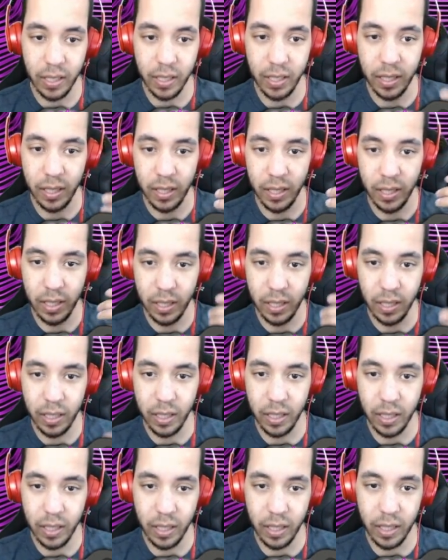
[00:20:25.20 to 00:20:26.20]

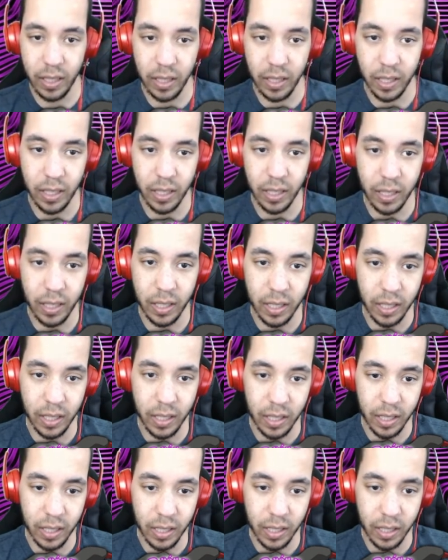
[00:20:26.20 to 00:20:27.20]

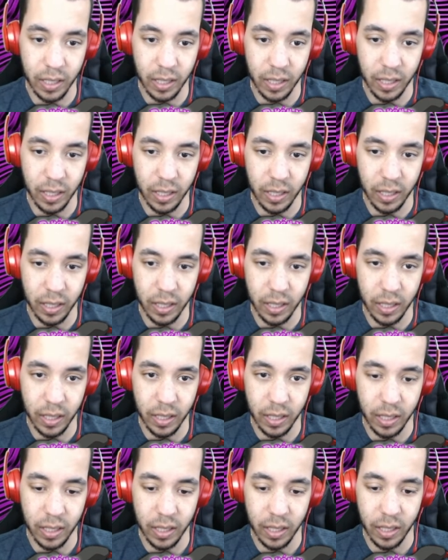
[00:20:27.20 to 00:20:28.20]

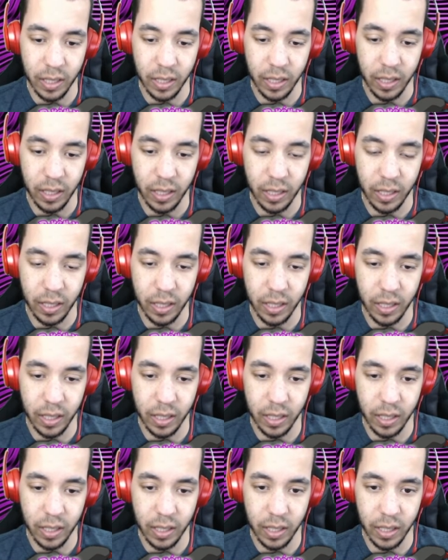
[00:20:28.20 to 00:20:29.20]

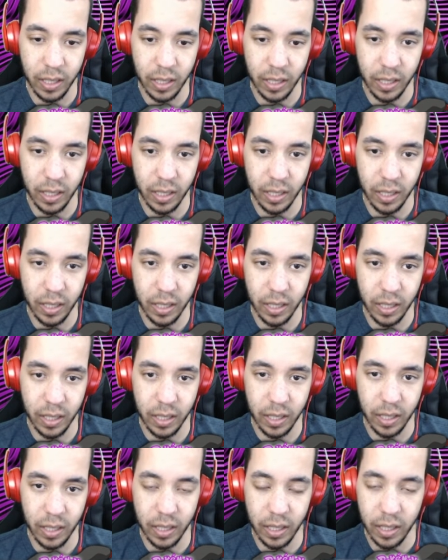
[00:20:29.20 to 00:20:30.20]

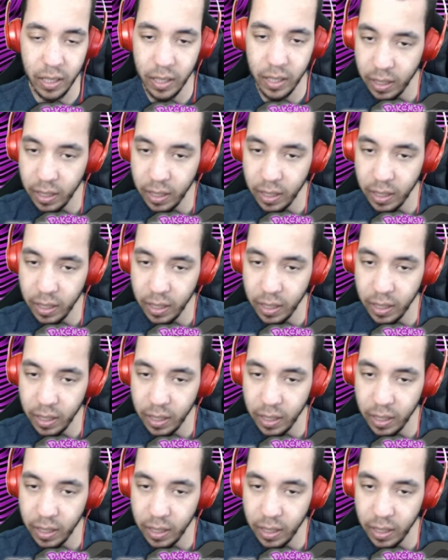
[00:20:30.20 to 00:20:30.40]
Nothing is said.